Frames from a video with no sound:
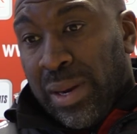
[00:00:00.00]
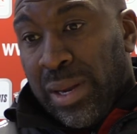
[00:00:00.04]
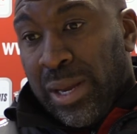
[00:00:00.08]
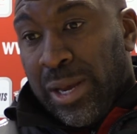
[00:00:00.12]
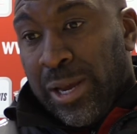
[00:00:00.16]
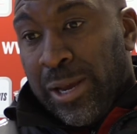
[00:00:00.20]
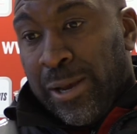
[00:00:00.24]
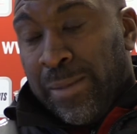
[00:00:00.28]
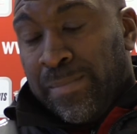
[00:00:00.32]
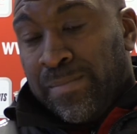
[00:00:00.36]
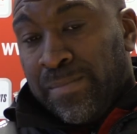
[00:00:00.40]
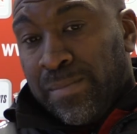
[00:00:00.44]

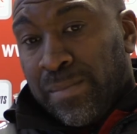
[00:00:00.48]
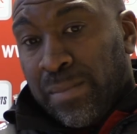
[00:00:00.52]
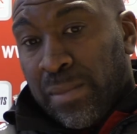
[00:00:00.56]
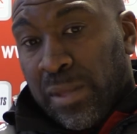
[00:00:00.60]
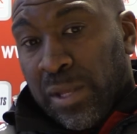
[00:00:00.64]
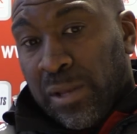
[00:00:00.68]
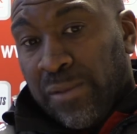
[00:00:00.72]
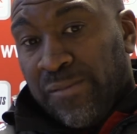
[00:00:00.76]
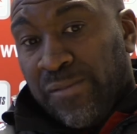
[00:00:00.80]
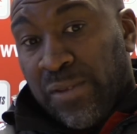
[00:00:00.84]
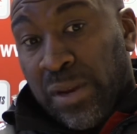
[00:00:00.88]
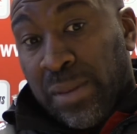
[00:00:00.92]
and
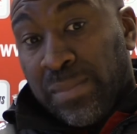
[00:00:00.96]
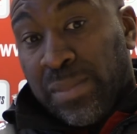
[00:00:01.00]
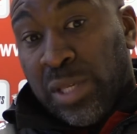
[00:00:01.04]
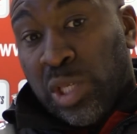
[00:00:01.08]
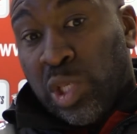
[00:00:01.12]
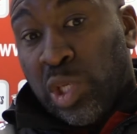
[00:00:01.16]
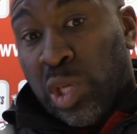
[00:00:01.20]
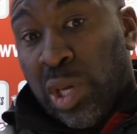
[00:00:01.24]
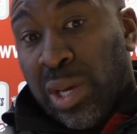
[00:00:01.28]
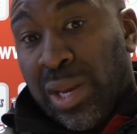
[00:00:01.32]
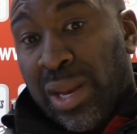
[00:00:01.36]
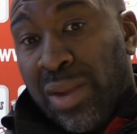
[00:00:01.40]
for them to
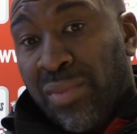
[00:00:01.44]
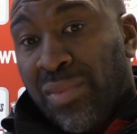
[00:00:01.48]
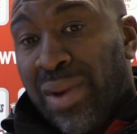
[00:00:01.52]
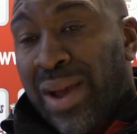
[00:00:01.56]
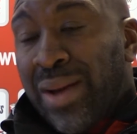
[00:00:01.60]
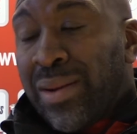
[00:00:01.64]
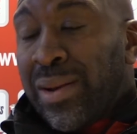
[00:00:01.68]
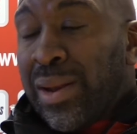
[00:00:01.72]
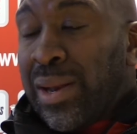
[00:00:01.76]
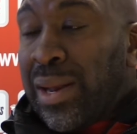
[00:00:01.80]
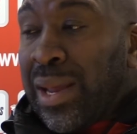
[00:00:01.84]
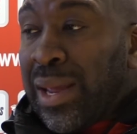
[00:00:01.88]
turn it
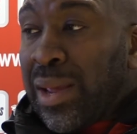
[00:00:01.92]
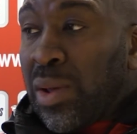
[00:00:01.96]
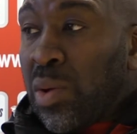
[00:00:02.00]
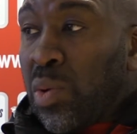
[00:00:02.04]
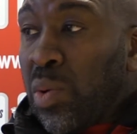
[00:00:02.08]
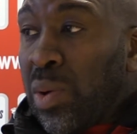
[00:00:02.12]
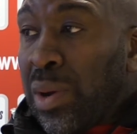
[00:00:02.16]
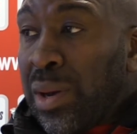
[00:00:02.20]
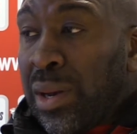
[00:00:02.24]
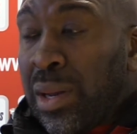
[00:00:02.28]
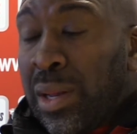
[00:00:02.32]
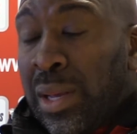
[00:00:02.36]
round and then
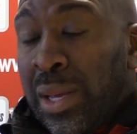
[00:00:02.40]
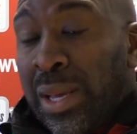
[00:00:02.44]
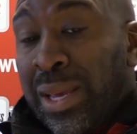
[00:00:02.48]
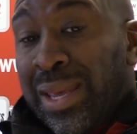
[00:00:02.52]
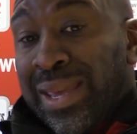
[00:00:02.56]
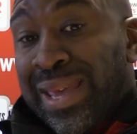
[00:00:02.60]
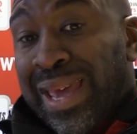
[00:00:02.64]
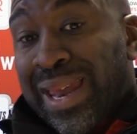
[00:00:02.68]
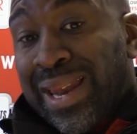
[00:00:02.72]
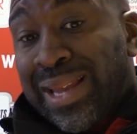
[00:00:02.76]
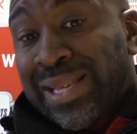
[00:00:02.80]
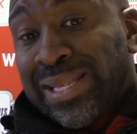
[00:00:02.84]
go and
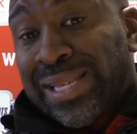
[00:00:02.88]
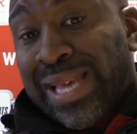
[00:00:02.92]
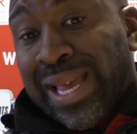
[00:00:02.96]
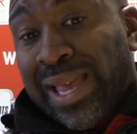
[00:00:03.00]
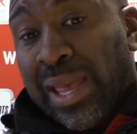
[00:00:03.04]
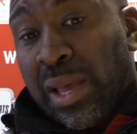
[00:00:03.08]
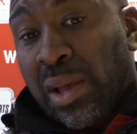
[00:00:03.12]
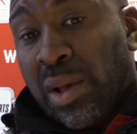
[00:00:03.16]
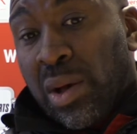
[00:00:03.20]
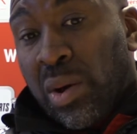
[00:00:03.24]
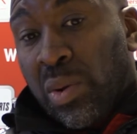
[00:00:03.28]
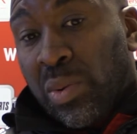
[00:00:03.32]
get the
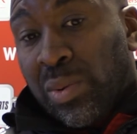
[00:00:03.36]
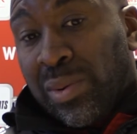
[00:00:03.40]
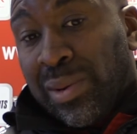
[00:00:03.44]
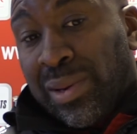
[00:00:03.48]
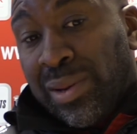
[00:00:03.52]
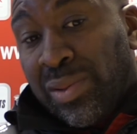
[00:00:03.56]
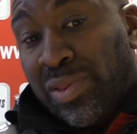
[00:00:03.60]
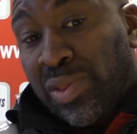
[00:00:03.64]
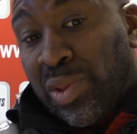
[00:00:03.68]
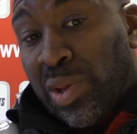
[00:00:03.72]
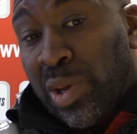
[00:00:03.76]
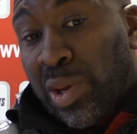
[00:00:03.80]
second goal and
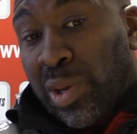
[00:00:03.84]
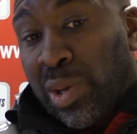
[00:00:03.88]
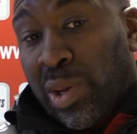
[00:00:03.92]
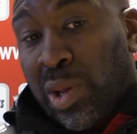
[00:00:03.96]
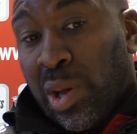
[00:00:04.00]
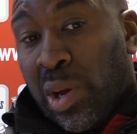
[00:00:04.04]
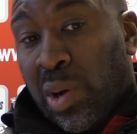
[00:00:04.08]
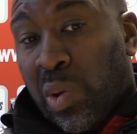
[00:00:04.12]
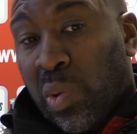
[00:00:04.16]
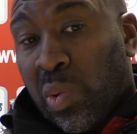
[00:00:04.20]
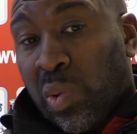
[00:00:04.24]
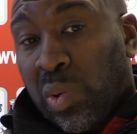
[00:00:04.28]
the third
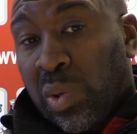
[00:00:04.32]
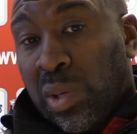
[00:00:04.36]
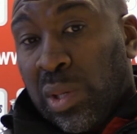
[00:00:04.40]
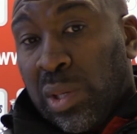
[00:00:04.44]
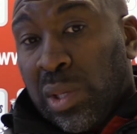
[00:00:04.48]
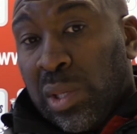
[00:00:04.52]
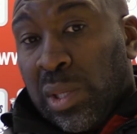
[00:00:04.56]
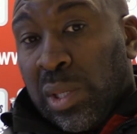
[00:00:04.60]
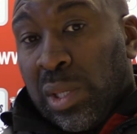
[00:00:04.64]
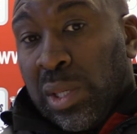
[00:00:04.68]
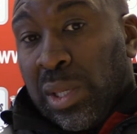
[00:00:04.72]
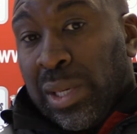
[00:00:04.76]
goal
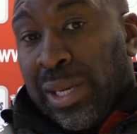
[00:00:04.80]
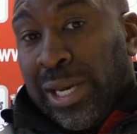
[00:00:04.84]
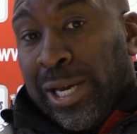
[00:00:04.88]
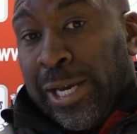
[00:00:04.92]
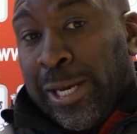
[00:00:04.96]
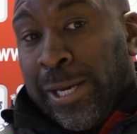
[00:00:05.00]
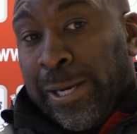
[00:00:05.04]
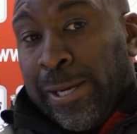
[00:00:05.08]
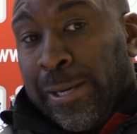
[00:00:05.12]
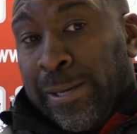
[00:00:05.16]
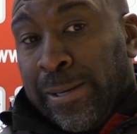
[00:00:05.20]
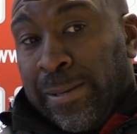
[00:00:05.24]

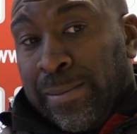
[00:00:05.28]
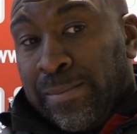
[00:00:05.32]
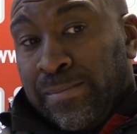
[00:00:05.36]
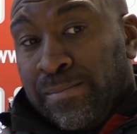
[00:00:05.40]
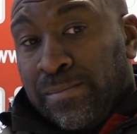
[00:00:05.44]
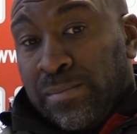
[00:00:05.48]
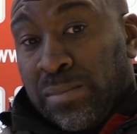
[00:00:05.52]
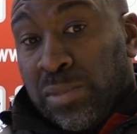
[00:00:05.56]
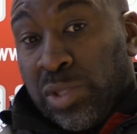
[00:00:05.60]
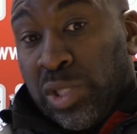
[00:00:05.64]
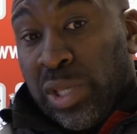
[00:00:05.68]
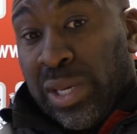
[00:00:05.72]

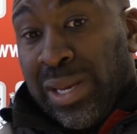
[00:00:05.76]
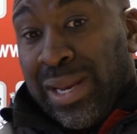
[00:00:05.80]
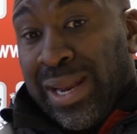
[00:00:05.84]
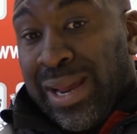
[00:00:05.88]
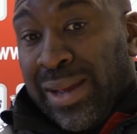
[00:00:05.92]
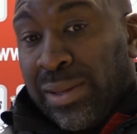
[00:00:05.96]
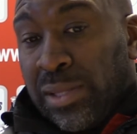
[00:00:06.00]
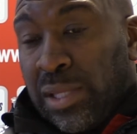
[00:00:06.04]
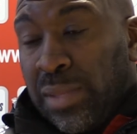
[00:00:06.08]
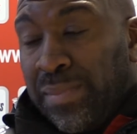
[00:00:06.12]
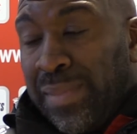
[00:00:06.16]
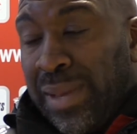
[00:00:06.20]
turned
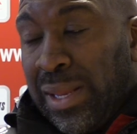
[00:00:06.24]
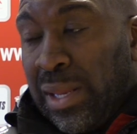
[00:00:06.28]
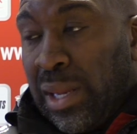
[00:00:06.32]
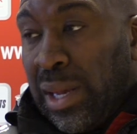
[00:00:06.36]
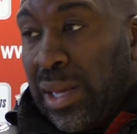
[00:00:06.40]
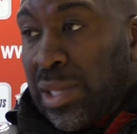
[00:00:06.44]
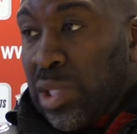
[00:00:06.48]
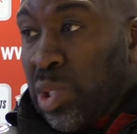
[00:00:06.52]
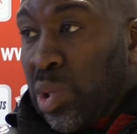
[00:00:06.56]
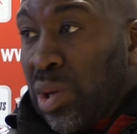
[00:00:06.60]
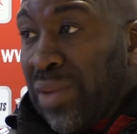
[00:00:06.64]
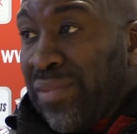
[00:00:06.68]
out to be
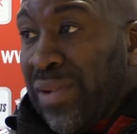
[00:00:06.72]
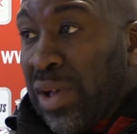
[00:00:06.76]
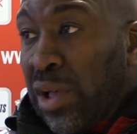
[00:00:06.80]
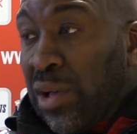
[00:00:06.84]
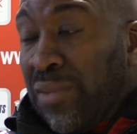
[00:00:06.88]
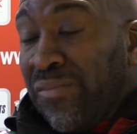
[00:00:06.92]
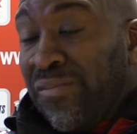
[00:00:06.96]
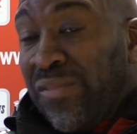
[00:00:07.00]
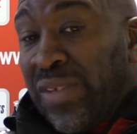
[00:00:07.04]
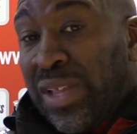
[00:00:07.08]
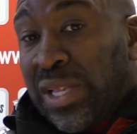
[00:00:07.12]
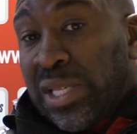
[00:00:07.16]
like sort of a
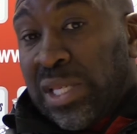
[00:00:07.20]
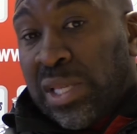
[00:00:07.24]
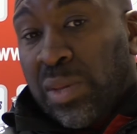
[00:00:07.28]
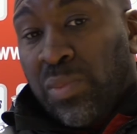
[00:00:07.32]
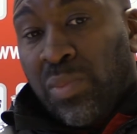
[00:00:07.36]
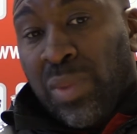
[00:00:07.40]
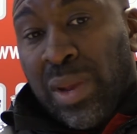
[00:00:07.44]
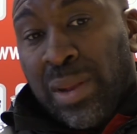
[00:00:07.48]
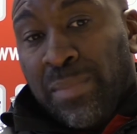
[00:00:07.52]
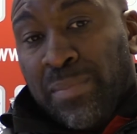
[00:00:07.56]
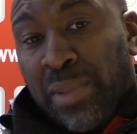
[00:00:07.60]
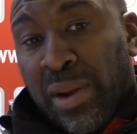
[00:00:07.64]
convincing
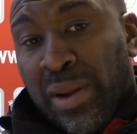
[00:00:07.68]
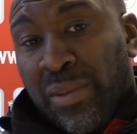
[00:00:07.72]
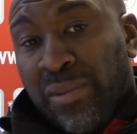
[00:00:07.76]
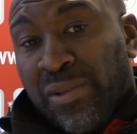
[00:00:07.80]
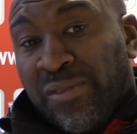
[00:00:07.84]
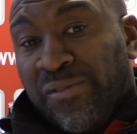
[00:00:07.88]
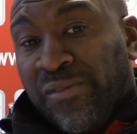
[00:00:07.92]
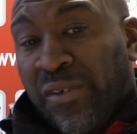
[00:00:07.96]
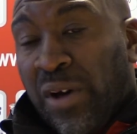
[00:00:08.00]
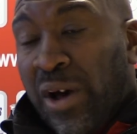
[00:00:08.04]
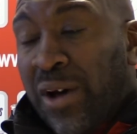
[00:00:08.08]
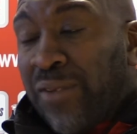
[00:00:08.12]
win. But it
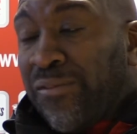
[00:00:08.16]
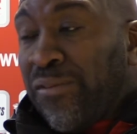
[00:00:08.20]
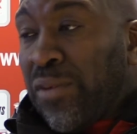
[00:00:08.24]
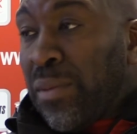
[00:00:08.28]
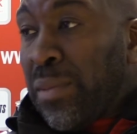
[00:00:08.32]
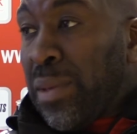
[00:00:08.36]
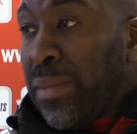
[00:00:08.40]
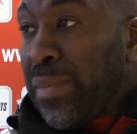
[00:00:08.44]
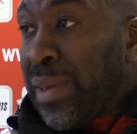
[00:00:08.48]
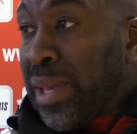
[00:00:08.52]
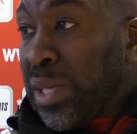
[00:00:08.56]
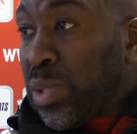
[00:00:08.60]
was far from
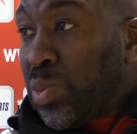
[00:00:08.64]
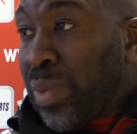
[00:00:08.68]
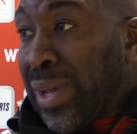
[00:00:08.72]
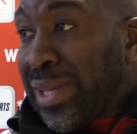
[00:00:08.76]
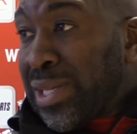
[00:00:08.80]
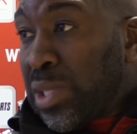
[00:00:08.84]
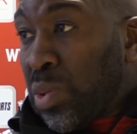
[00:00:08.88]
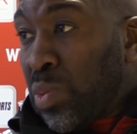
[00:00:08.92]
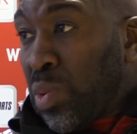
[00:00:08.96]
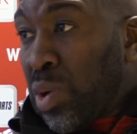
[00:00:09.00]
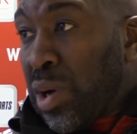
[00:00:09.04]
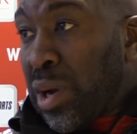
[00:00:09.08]
it, because we had
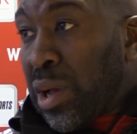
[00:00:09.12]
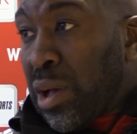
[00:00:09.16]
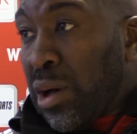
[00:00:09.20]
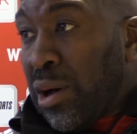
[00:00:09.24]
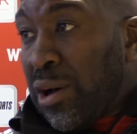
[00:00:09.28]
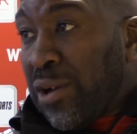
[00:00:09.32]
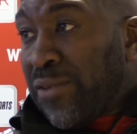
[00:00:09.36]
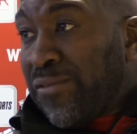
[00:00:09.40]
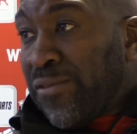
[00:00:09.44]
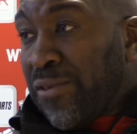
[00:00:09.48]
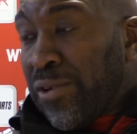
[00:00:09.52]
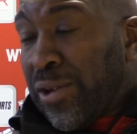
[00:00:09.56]
to work
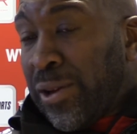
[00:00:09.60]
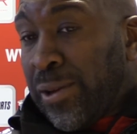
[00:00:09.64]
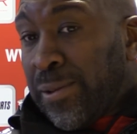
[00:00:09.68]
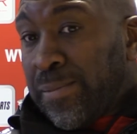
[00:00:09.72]
hard for